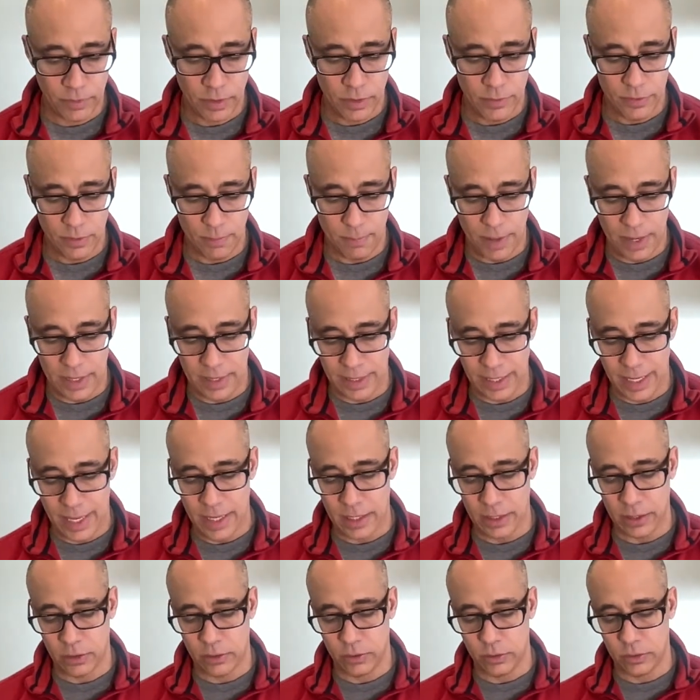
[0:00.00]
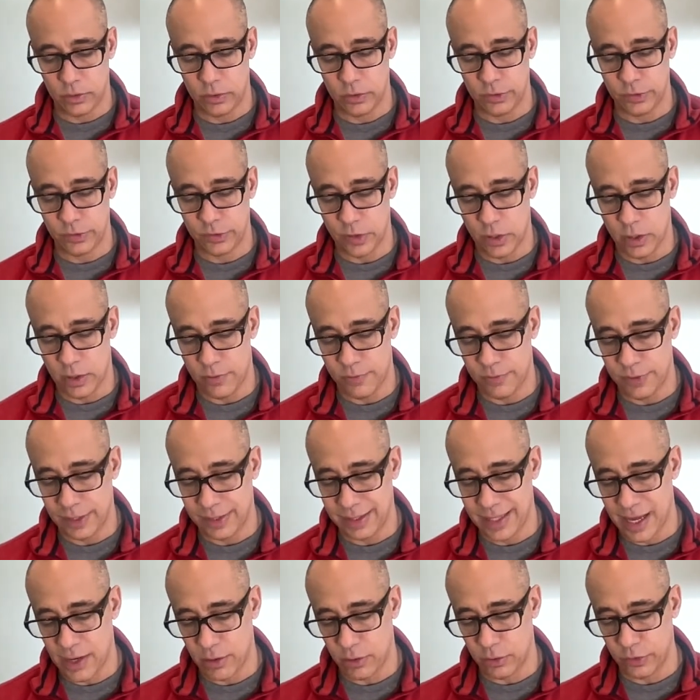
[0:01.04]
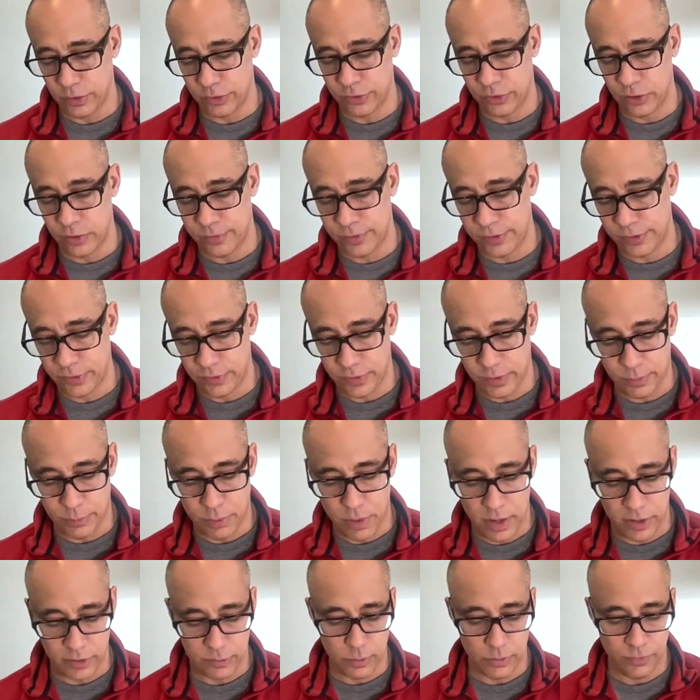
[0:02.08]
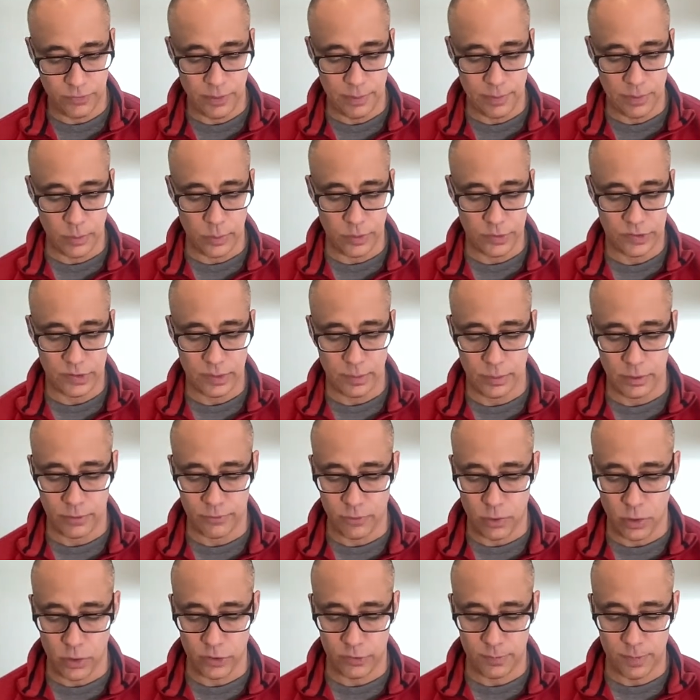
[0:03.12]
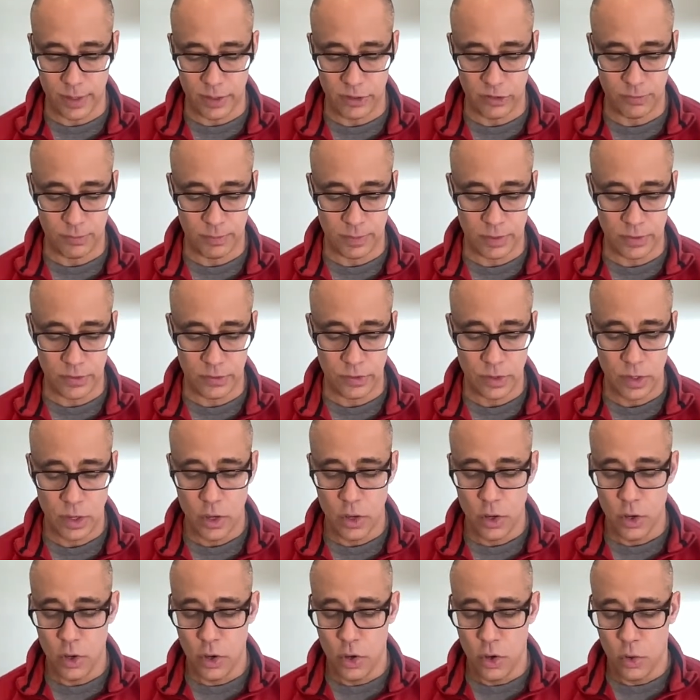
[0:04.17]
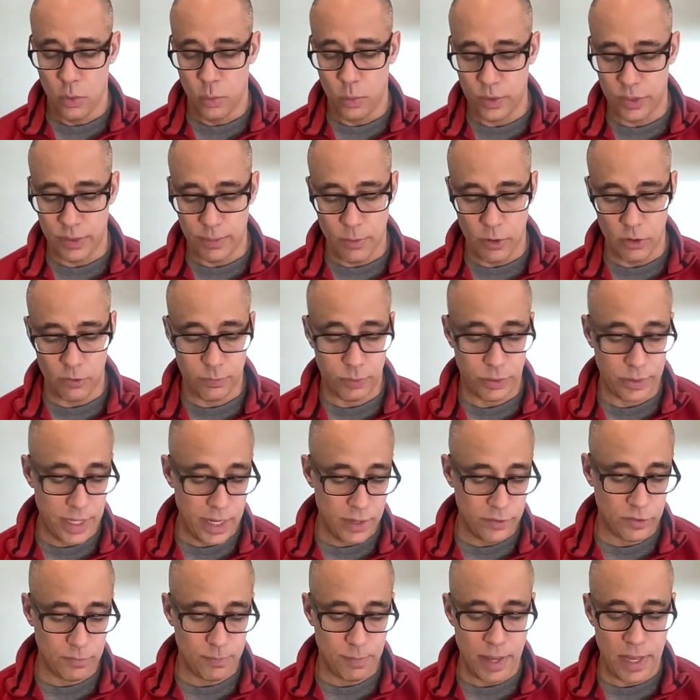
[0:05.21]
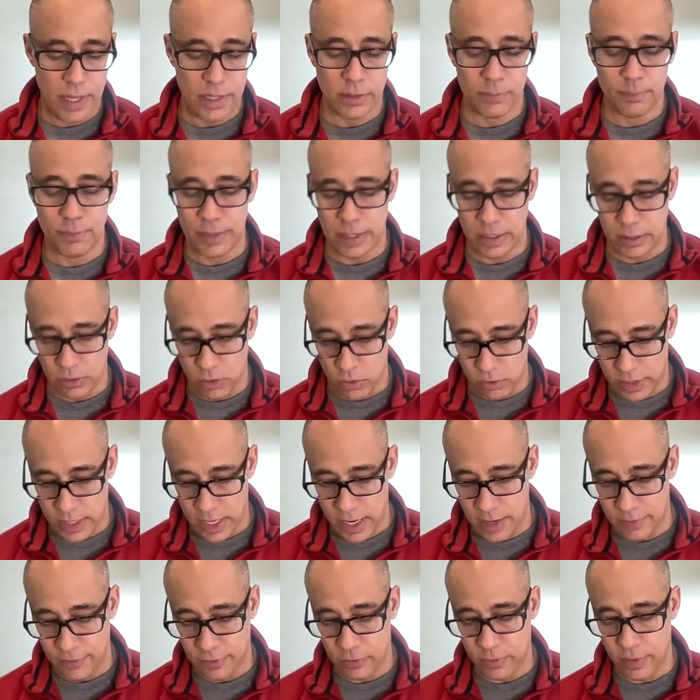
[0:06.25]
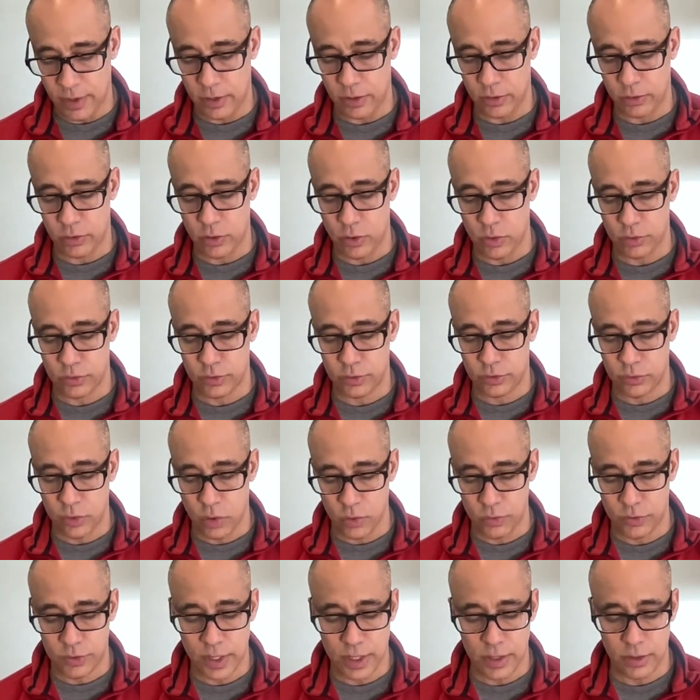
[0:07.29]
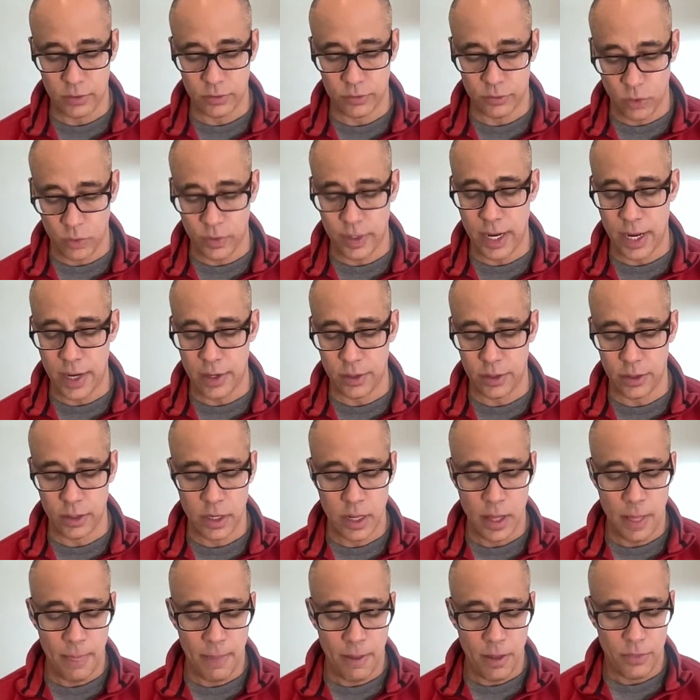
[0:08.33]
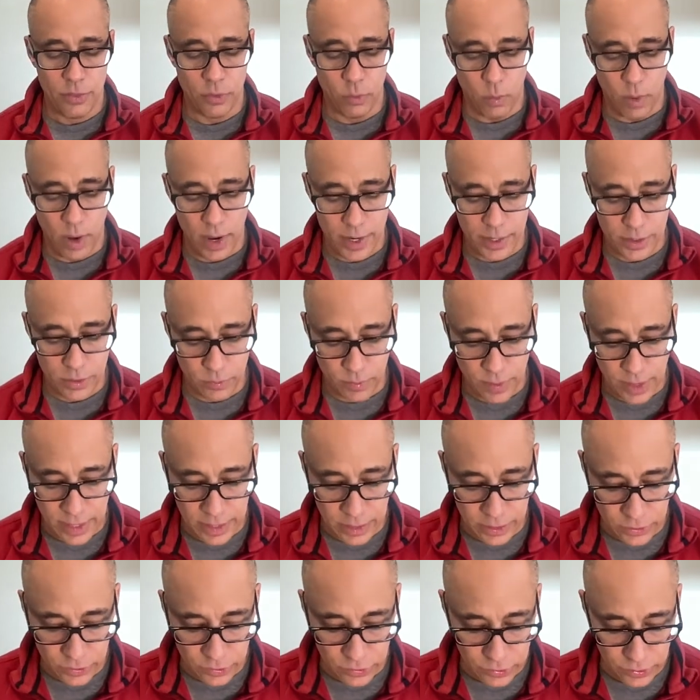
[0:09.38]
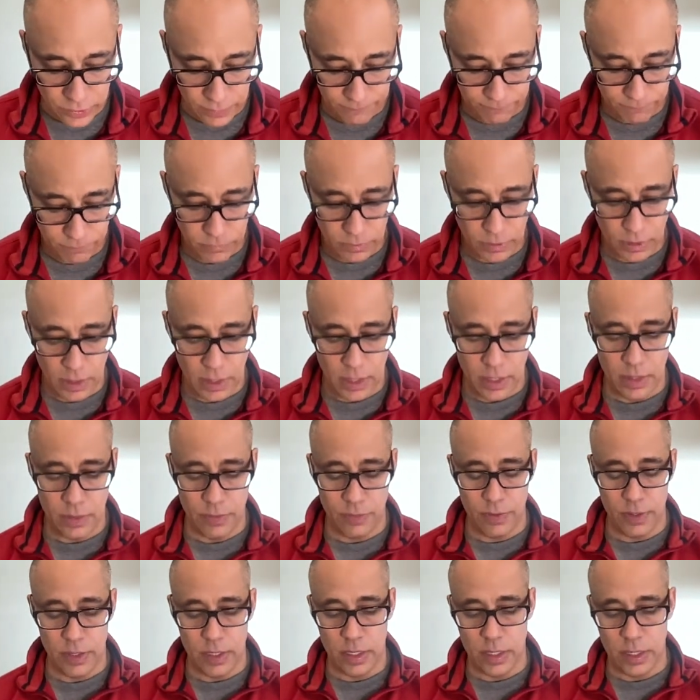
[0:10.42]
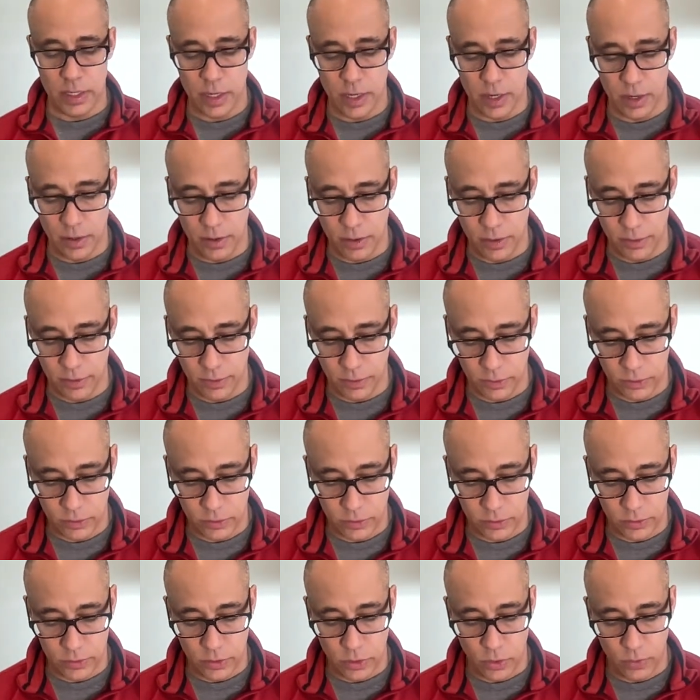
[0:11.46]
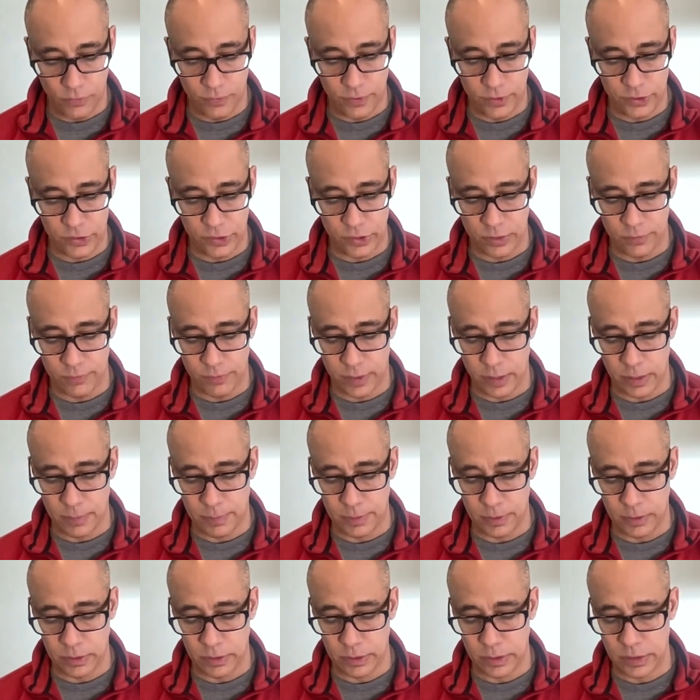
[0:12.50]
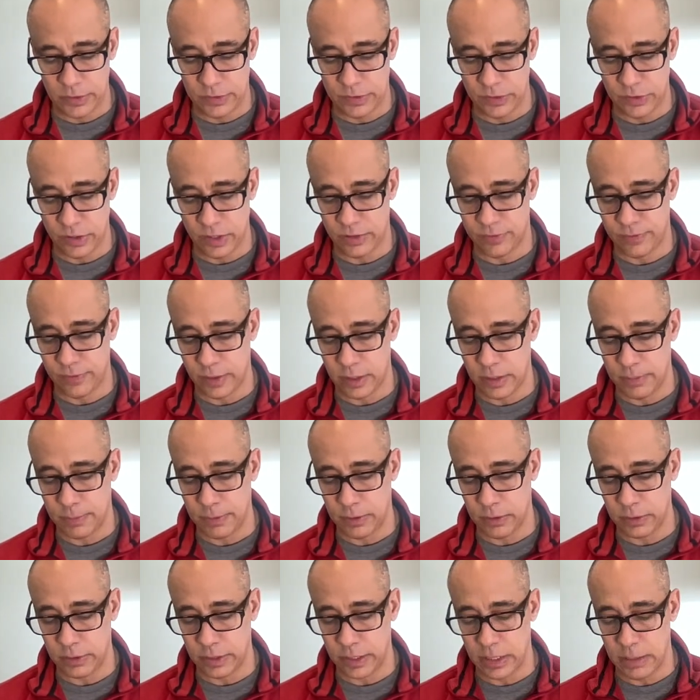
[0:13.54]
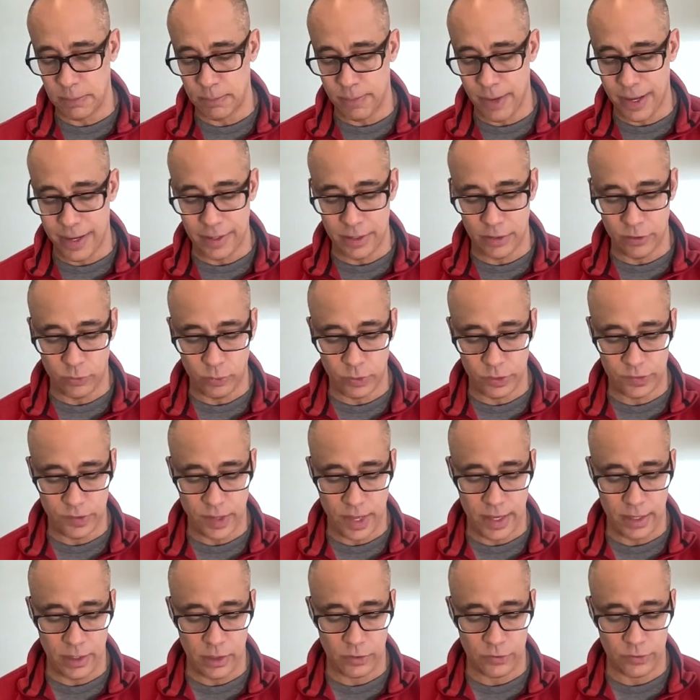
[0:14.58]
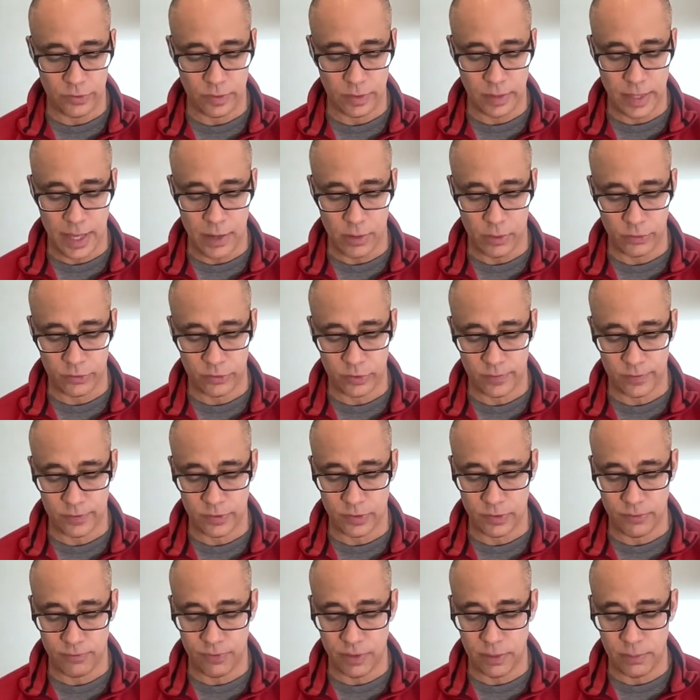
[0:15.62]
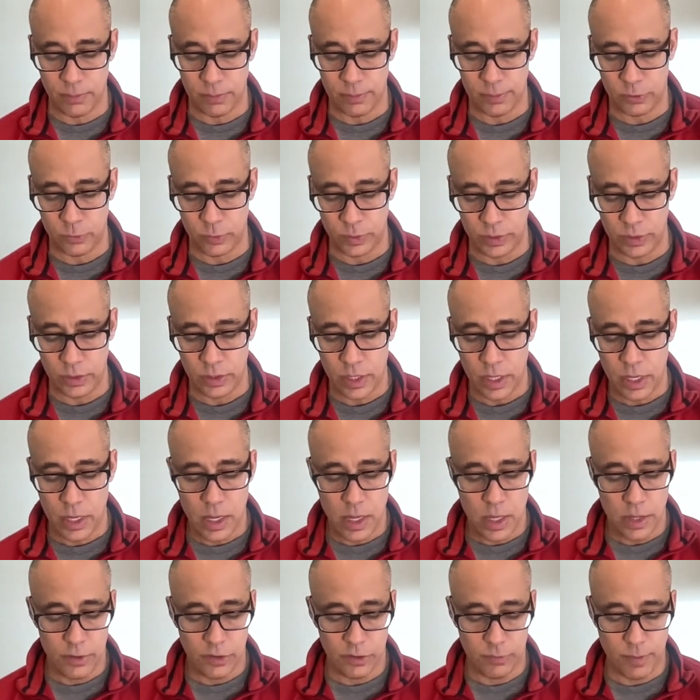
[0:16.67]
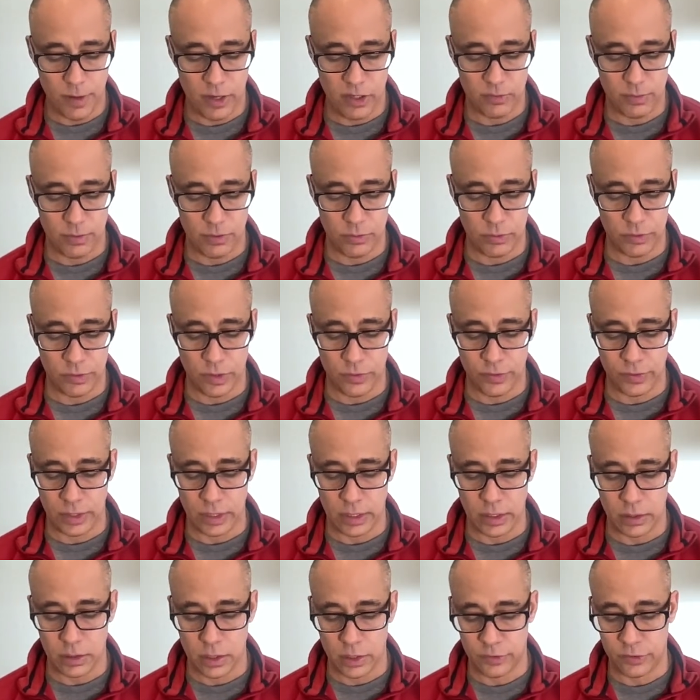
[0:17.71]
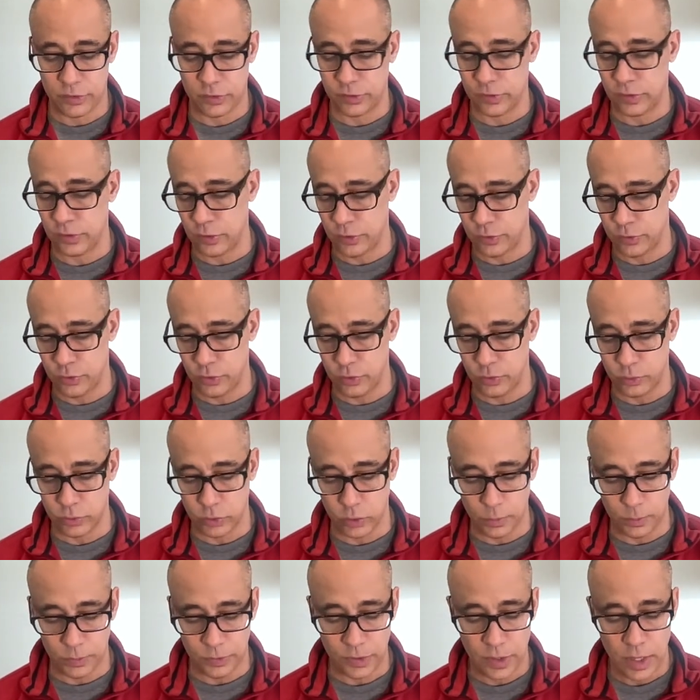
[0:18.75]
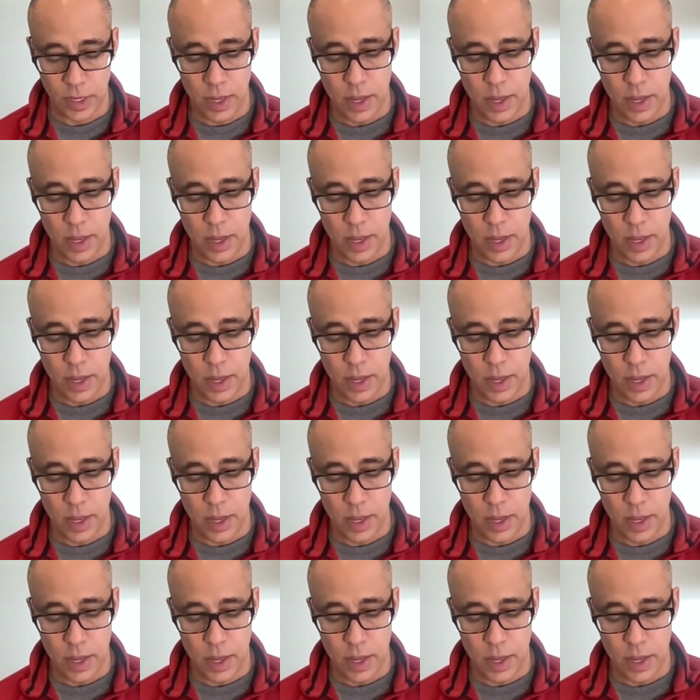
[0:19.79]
The bending angles of the lateral surface of the proximal femur was similar for all specimens, with the most pronounced bend being located at the greater trochanter. The wide range and the coefficient of variability suggests variability in bend and twist angles of the lateral surface of the femur between the specimens, resulting in clusters into 2 groups.